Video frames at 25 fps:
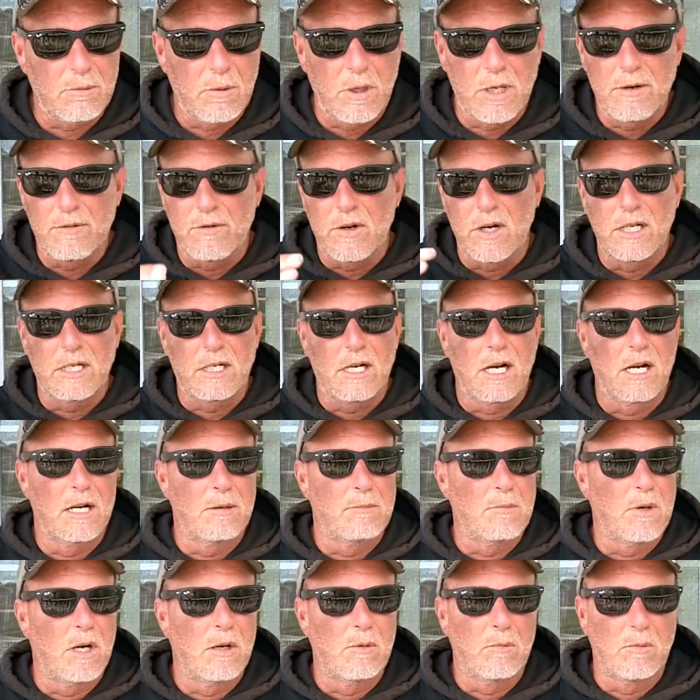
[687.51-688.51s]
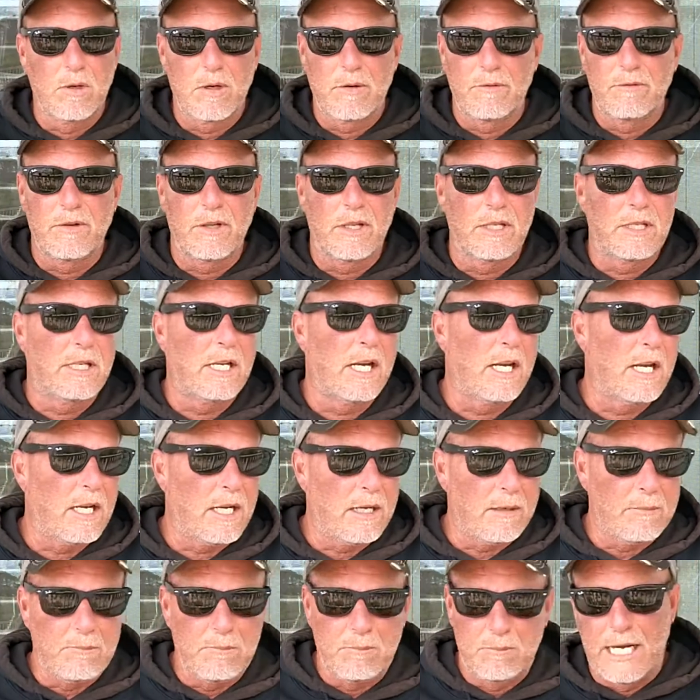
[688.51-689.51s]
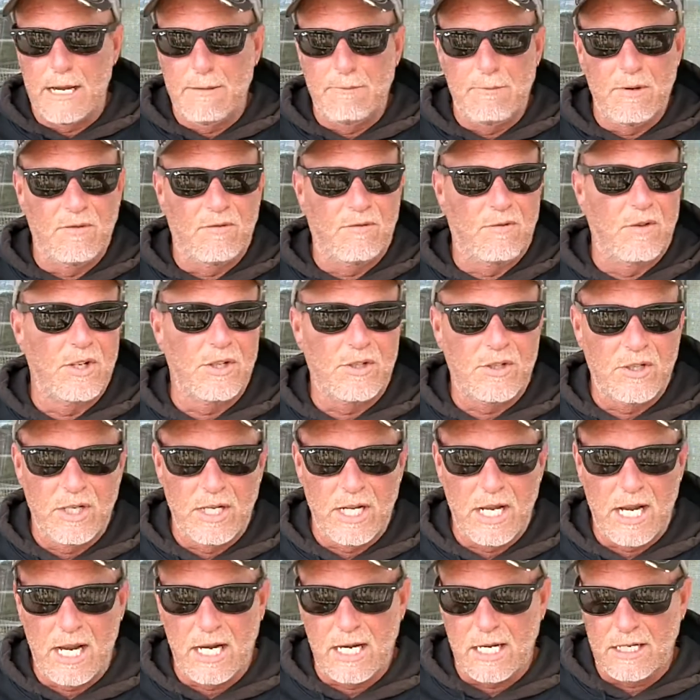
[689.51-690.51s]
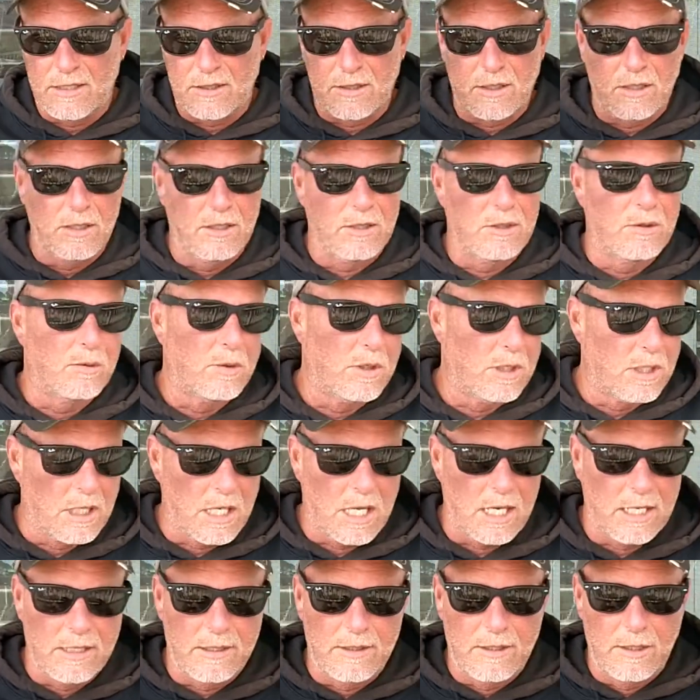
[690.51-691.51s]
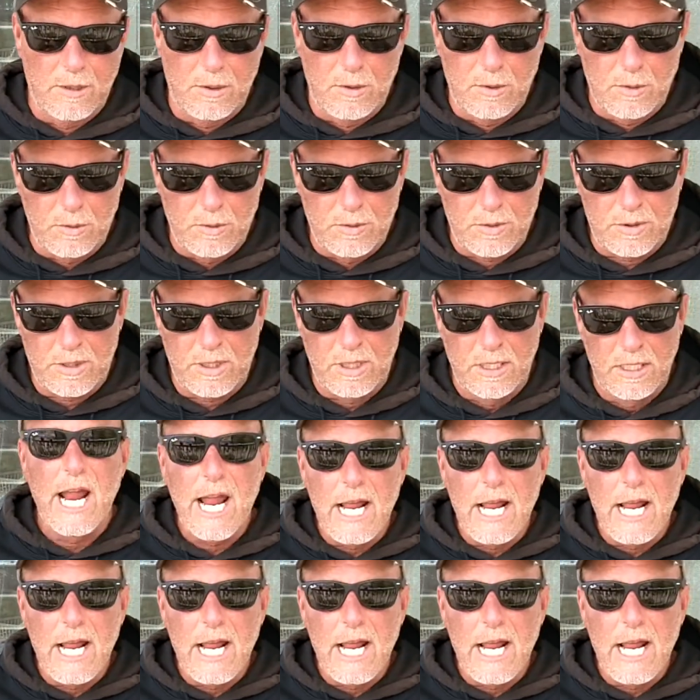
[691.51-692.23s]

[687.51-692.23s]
whatever I caught them on, whatever the day gave me fish in that. I started doing a lot of those.